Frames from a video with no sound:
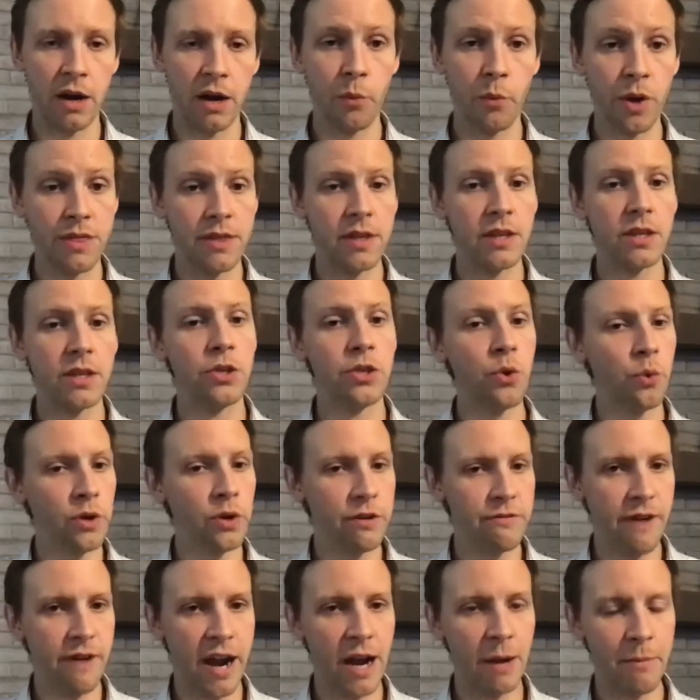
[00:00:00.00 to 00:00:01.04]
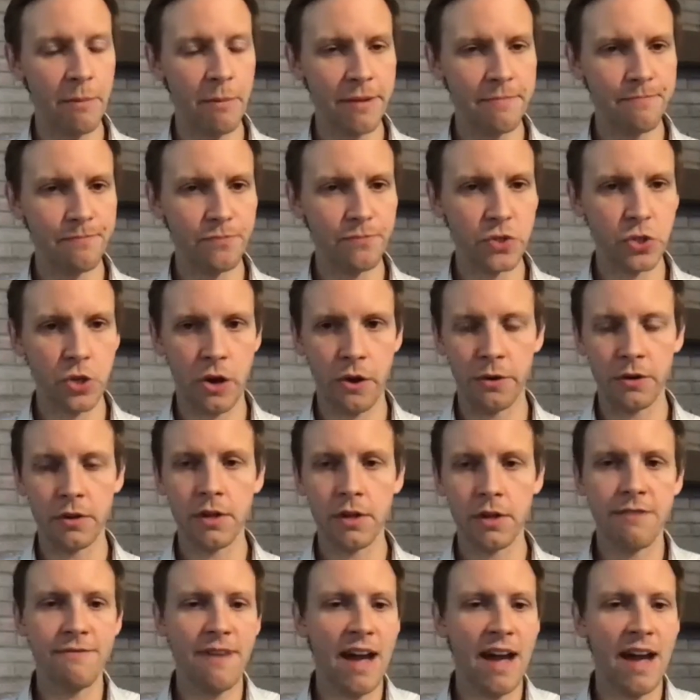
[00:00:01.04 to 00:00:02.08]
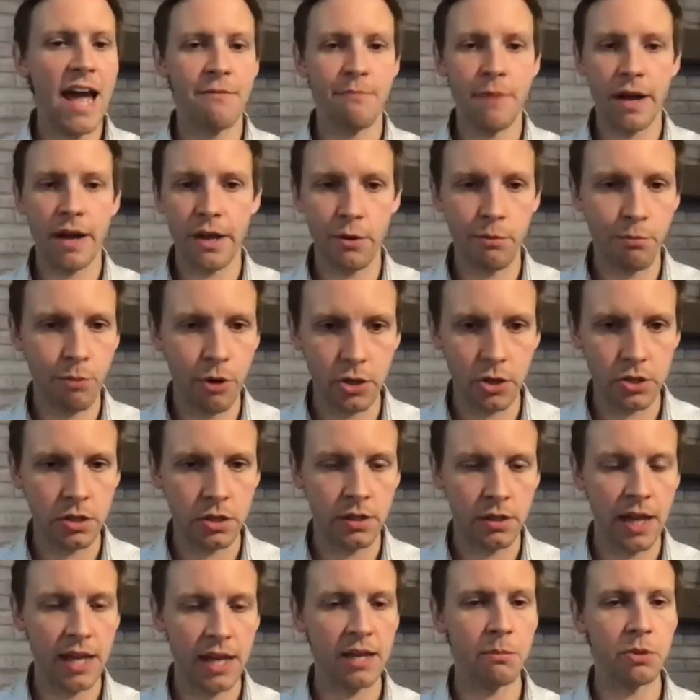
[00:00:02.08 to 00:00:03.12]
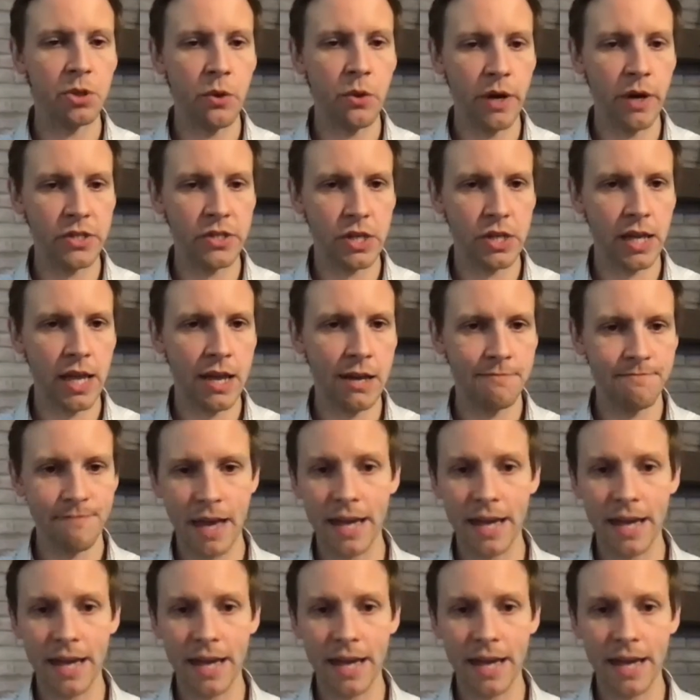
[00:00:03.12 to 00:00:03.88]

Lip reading: within your environment, so if I have my own personal AWS account,